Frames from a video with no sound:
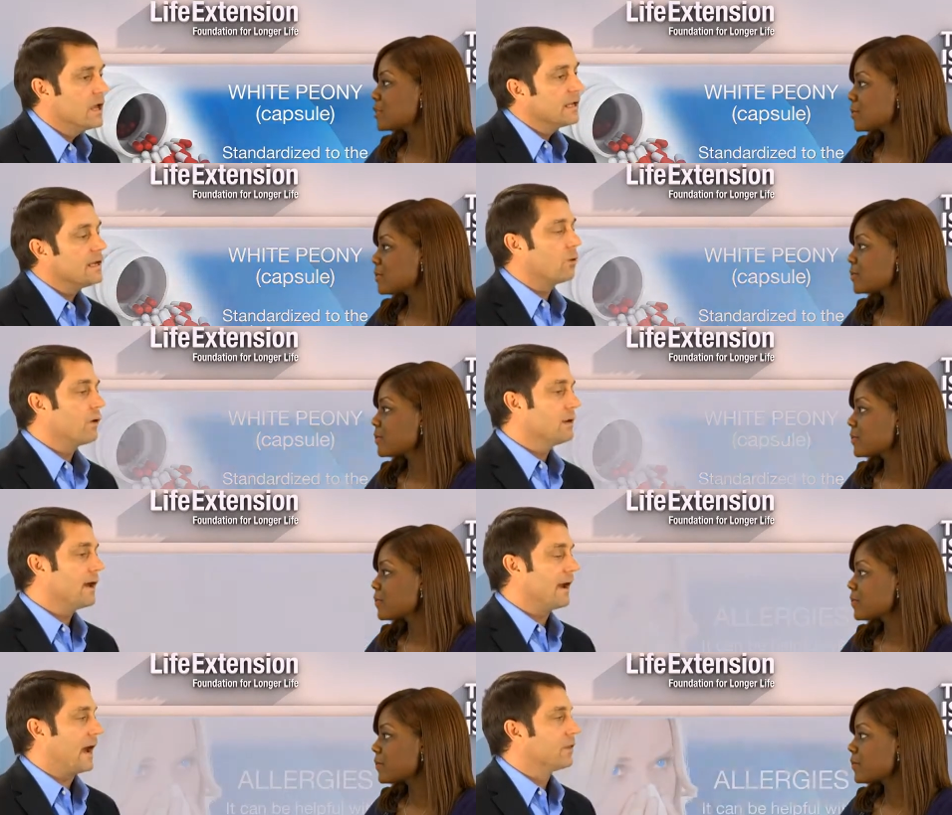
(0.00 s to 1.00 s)
Speaker 1: Now, what
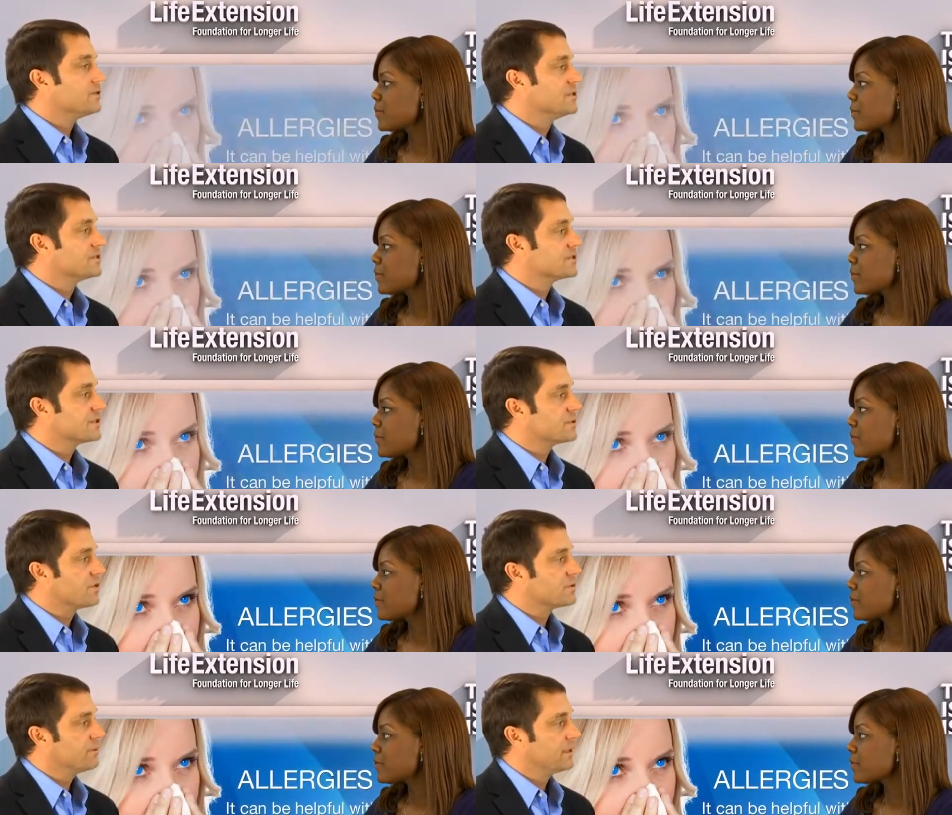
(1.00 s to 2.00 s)
about allergies? Does this
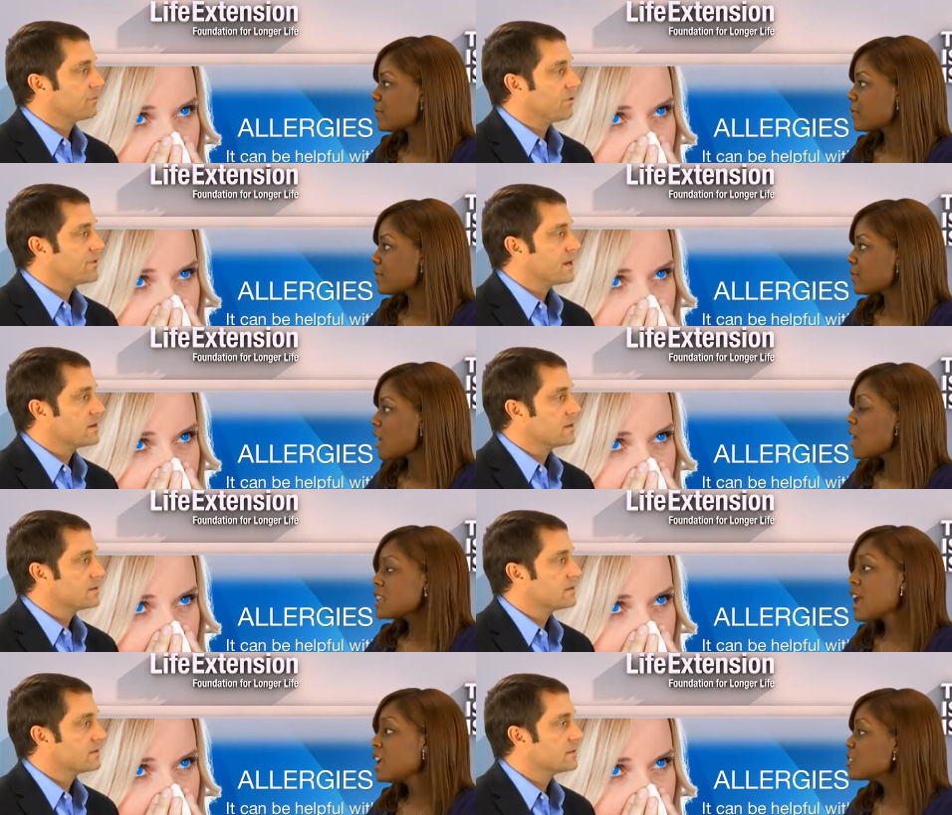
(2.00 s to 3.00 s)
also play a role there?
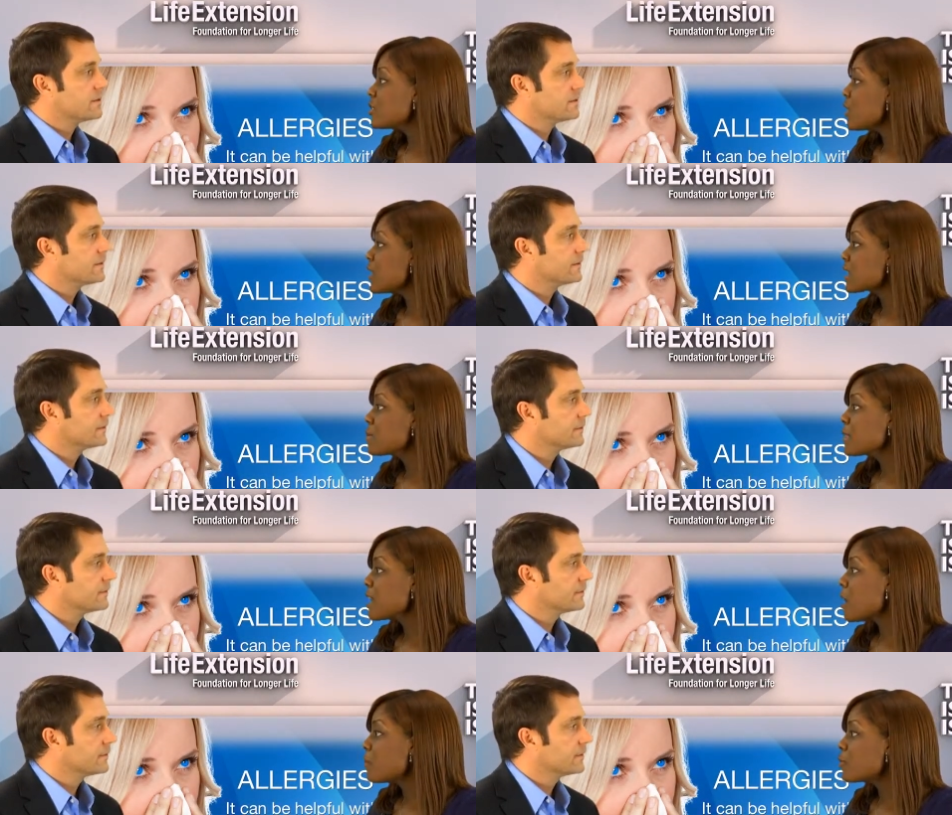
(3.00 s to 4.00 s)
Speaker 2: Yeah, you know, it can be
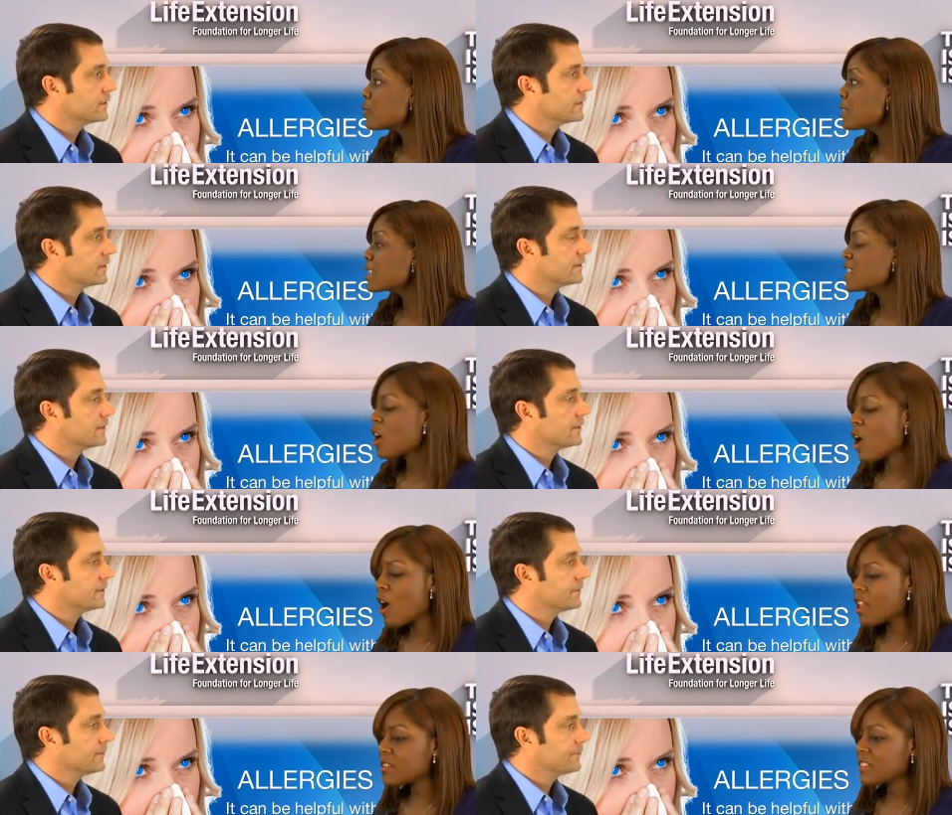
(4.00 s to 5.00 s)
helpful with
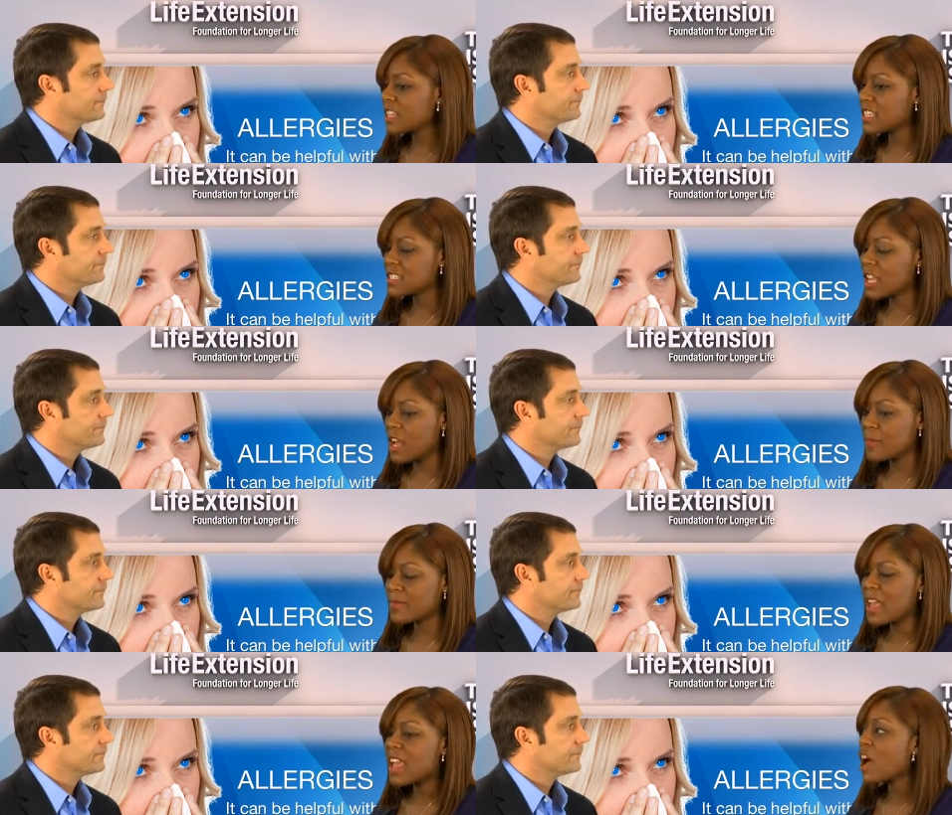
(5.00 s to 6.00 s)
all of these um,
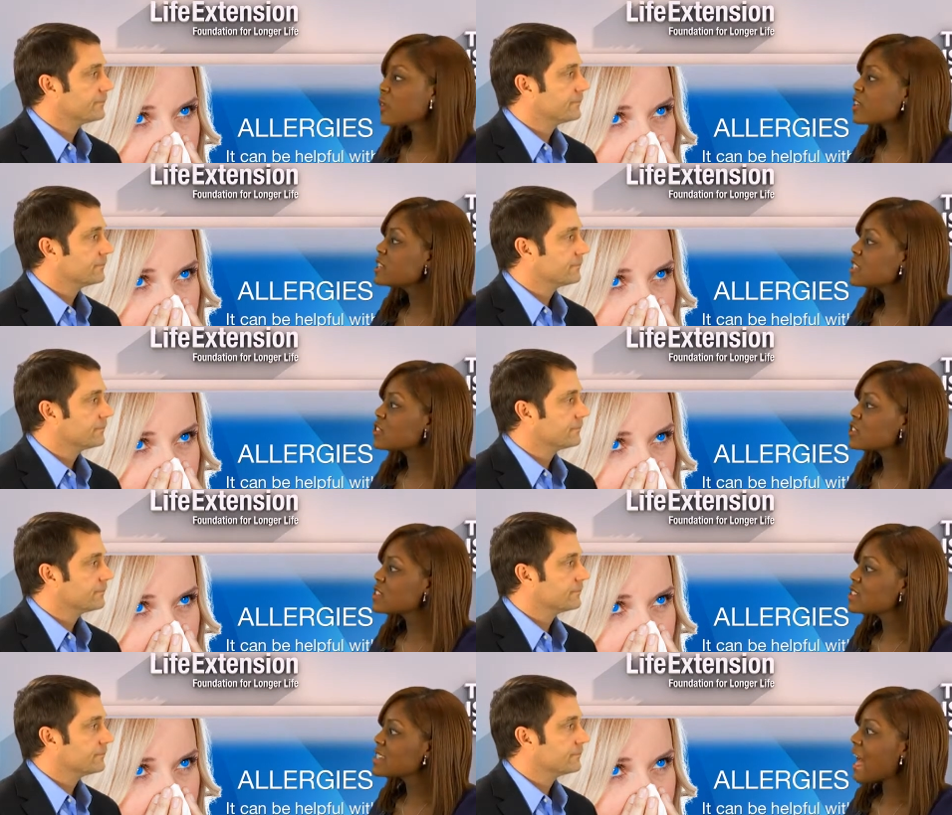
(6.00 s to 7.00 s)
health
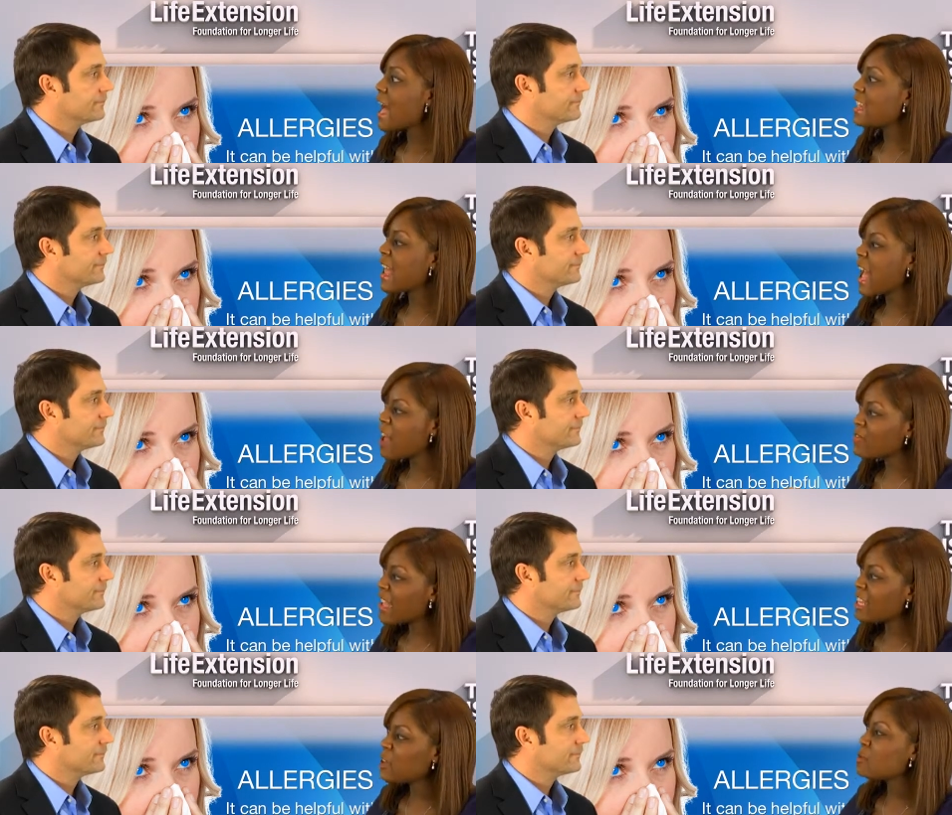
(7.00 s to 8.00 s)
conditions that have
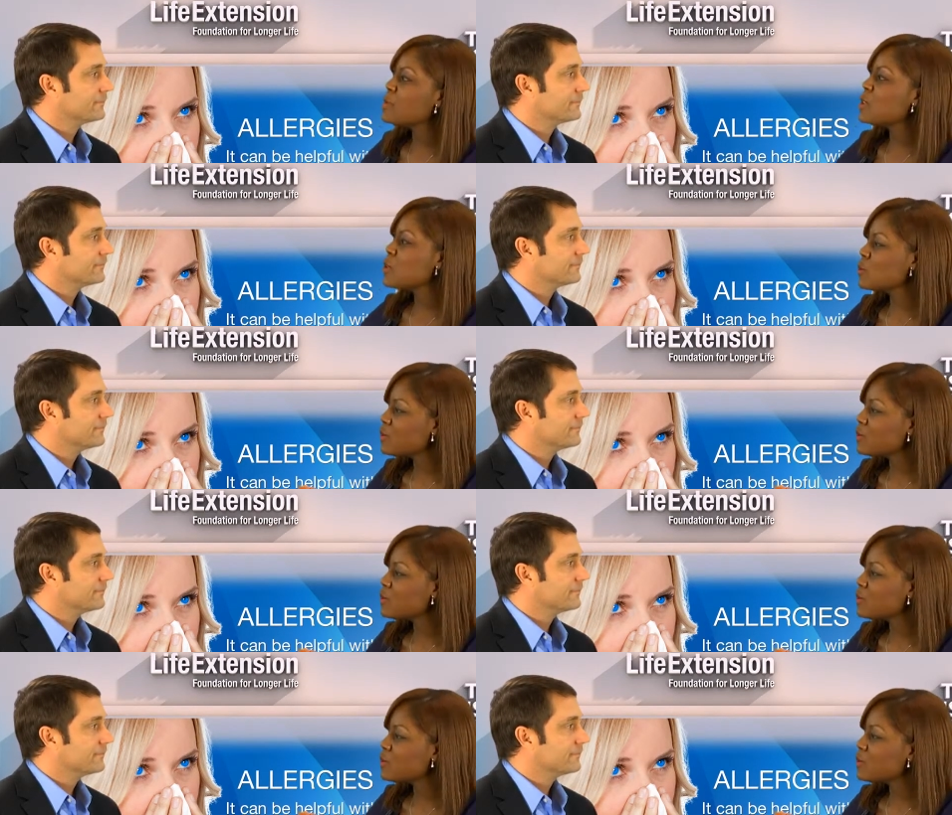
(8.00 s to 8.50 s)
that immune